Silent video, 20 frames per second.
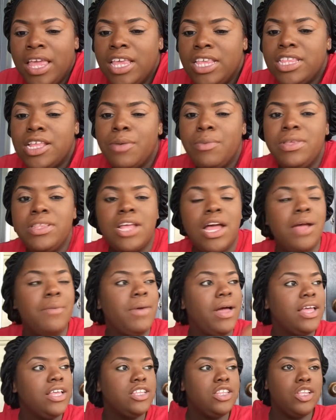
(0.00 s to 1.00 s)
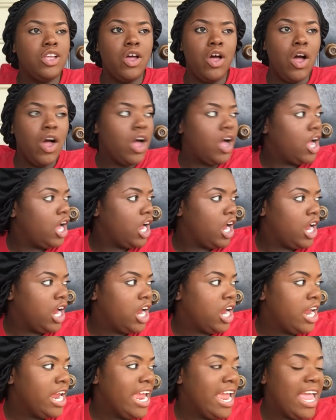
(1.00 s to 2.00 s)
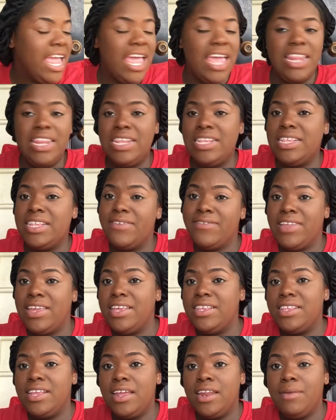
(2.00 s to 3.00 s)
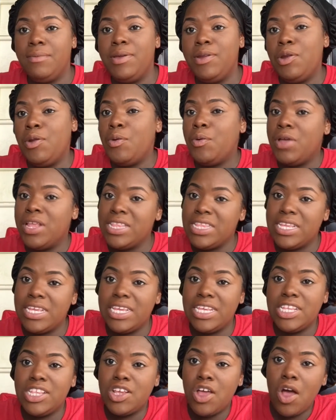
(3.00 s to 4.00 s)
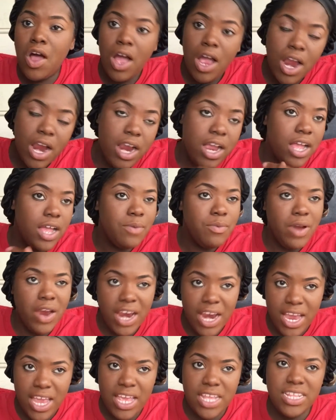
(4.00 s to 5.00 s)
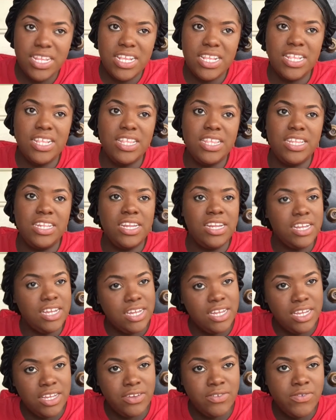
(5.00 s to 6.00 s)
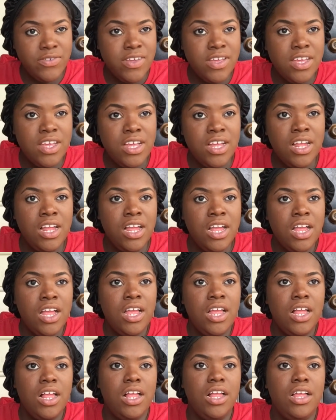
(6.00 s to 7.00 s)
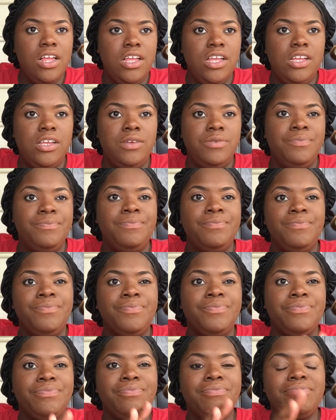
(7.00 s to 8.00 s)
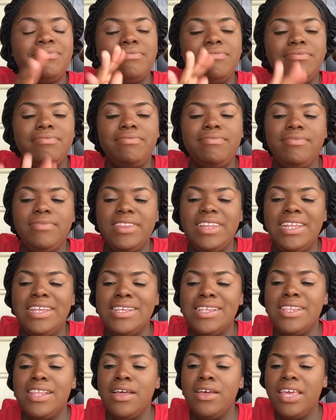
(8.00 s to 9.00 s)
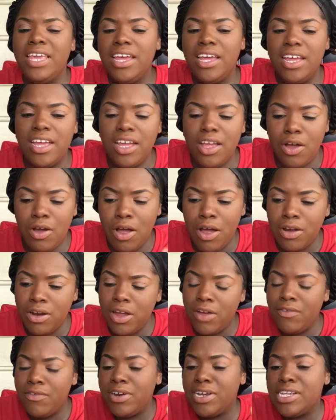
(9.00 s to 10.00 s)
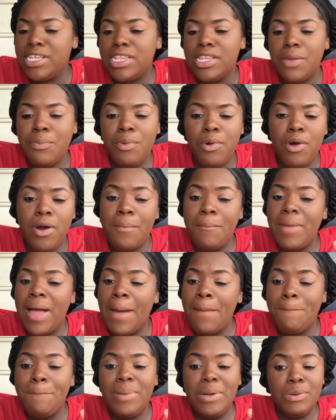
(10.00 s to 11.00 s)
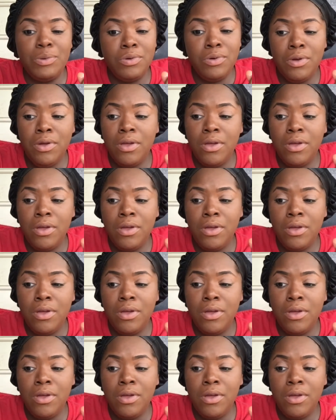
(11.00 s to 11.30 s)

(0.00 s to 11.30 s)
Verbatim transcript: going to be talking about his car and the stuff that he's going to be doing to his car, upgrades and stuff. Um, so, yeah, go on over and support my boo.